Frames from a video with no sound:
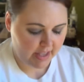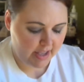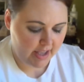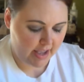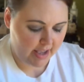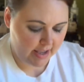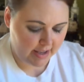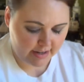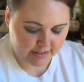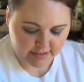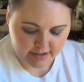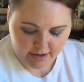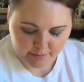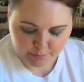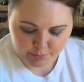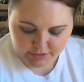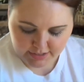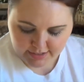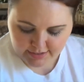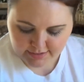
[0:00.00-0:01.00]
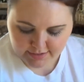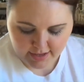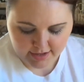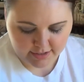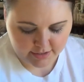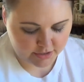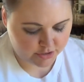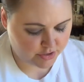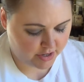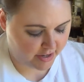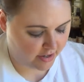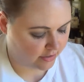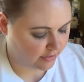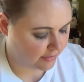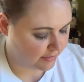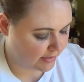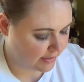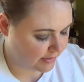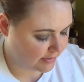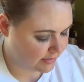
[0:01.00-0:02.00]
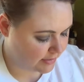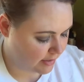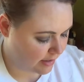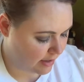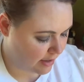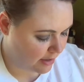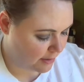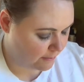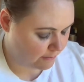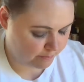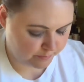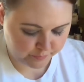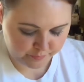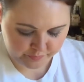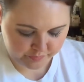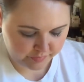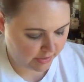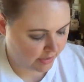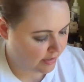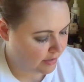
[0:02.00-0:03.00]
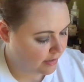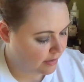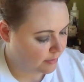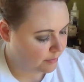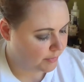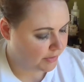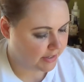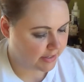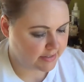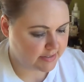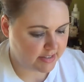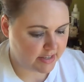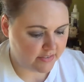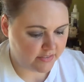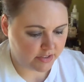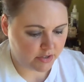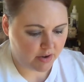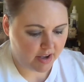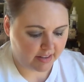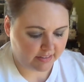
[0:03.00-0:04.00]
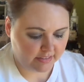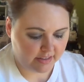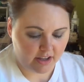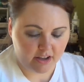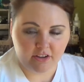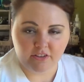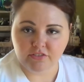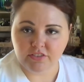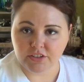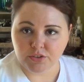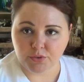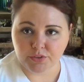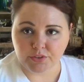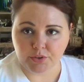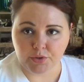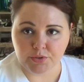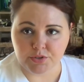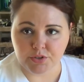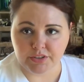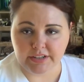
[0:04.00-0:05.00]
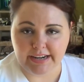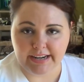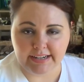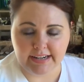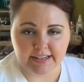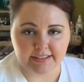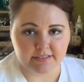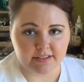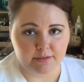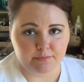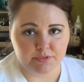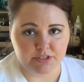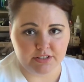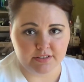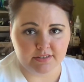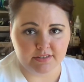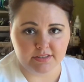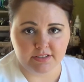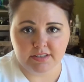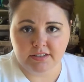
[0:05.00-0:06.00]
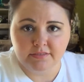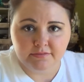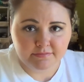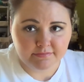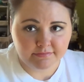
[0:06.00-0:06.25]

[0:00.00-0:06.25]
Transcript: And I'm pretty excited to try all of these um, because even though I love the North Coast Organics, I'm just,